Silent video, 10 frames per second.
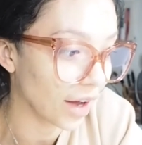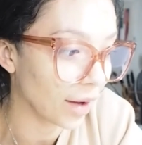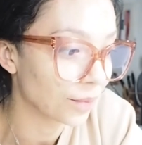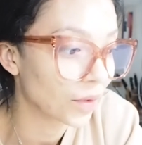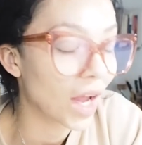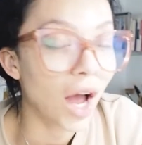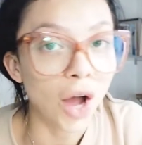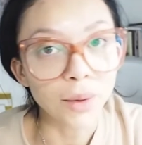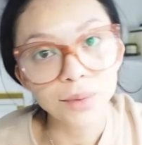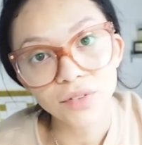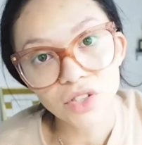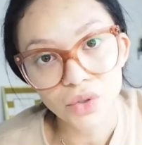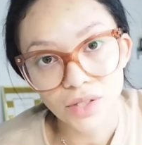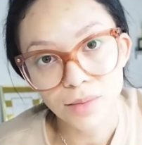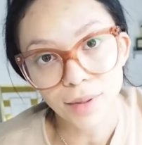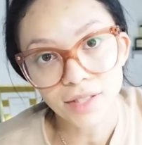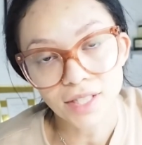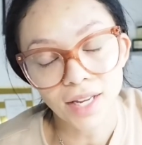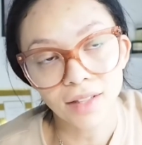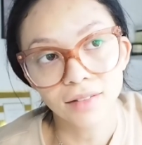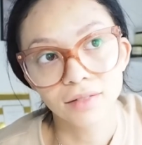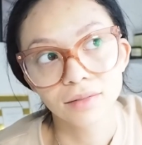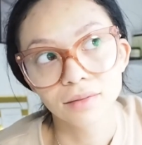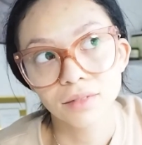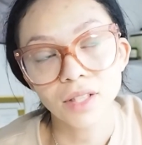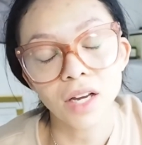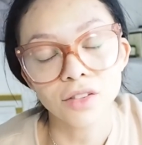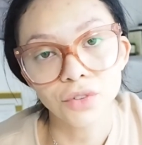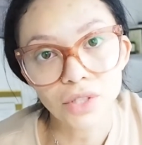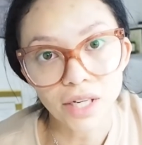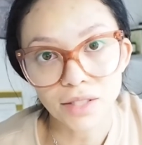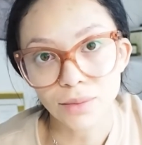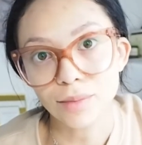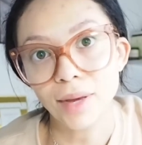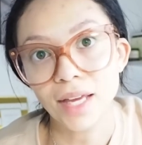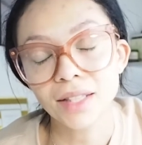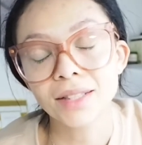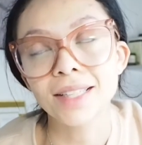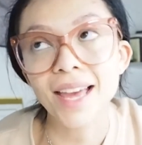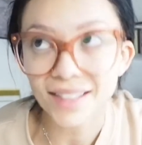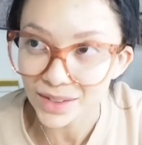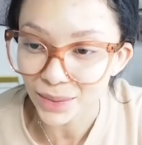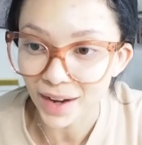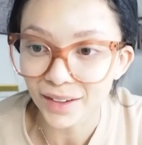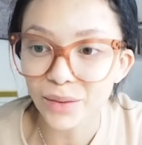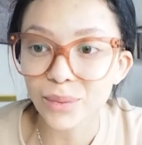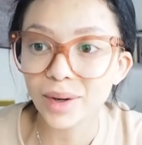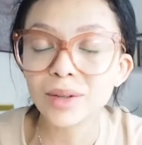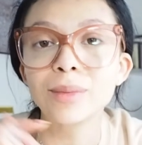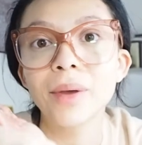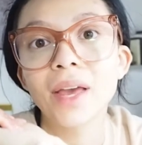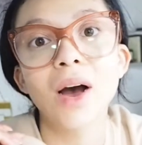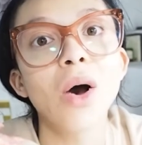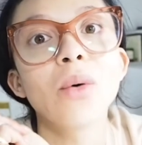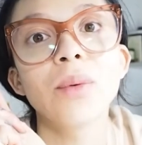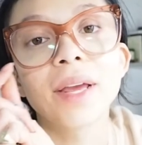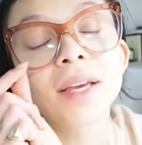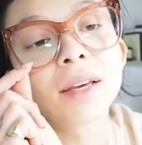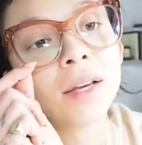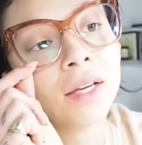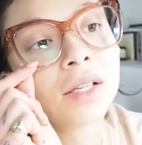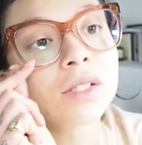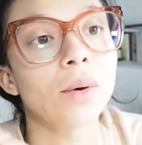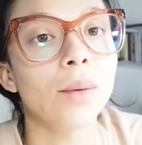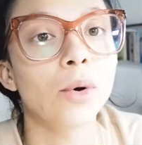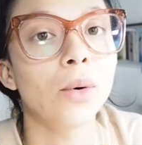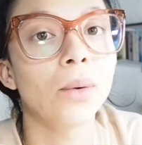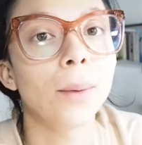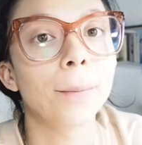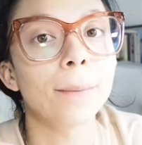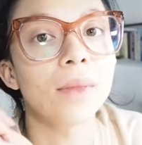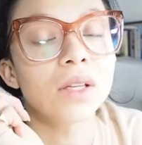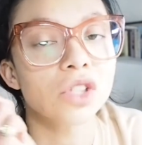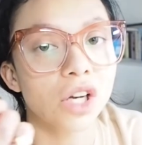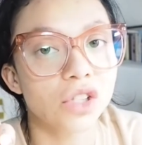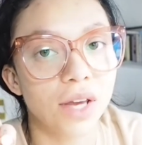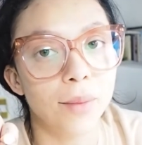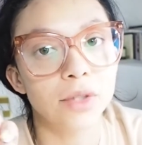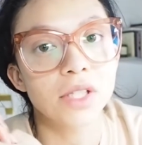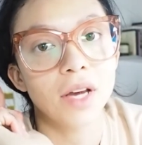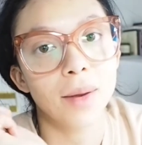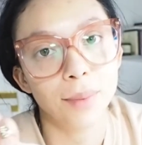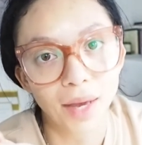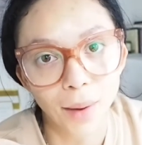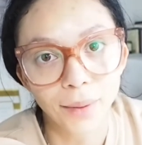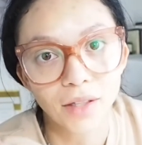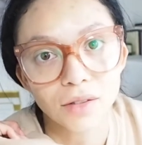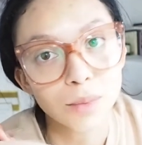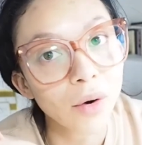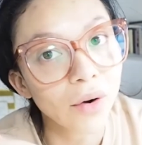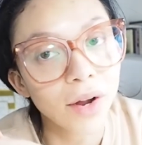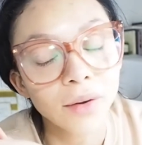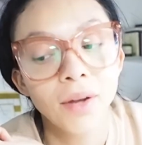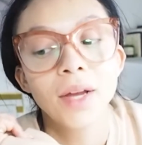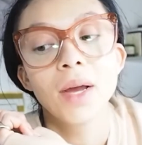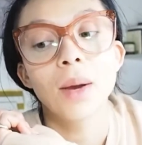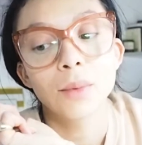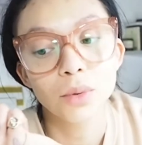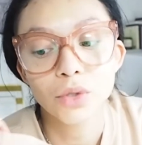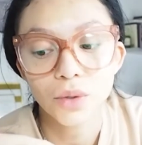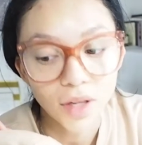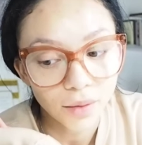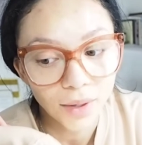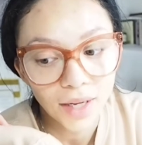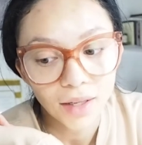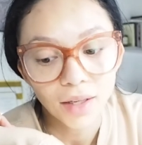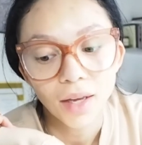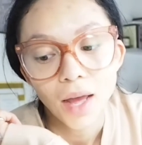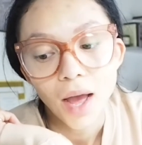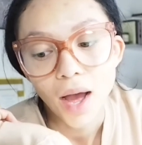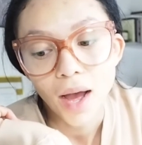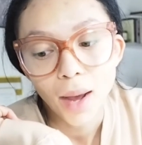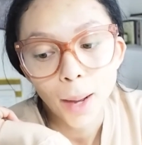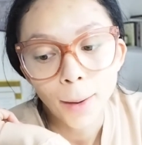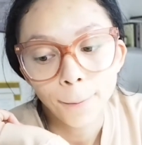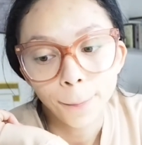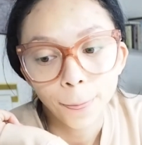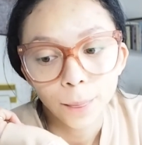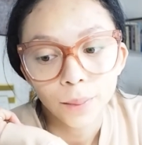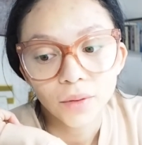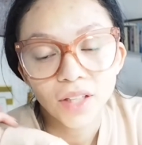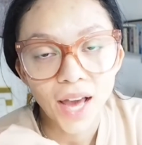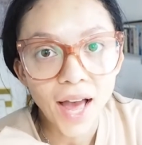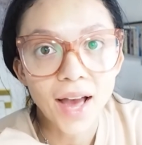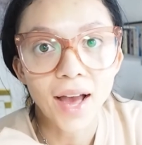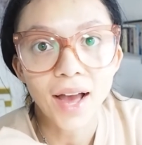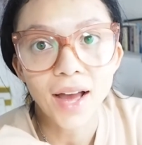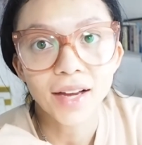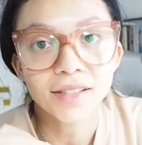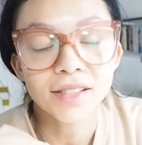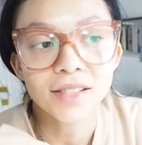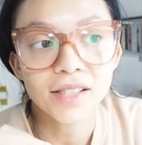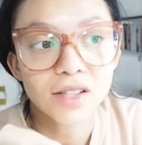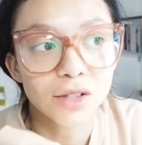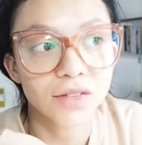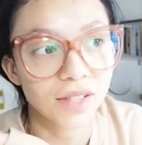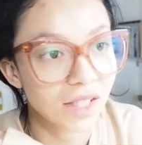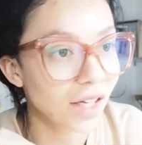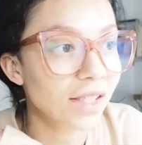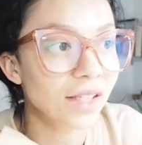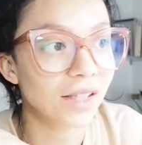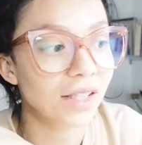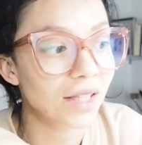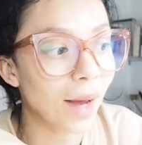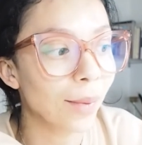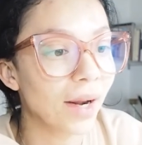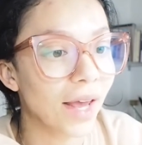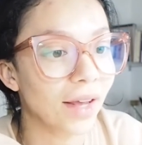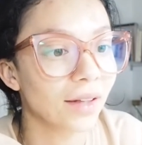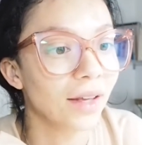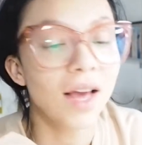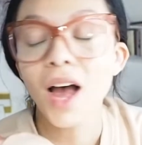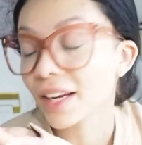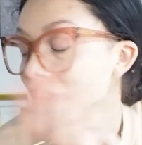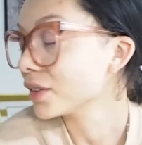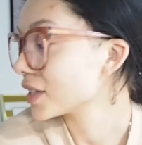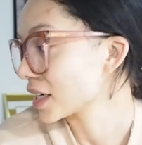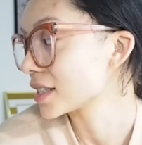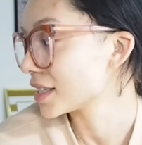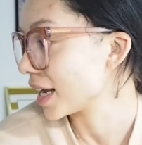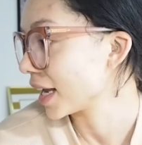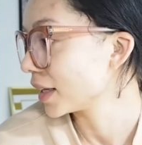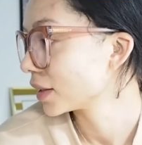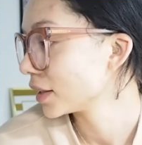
I hope you've enjoyed spending the last few days with me. The next one will be a whole week. So I will charge the camera tonight and pick it up again tomorrow. And we will do another week. Um, yeah, and there's lots of exciting things happening. I know, Dusty.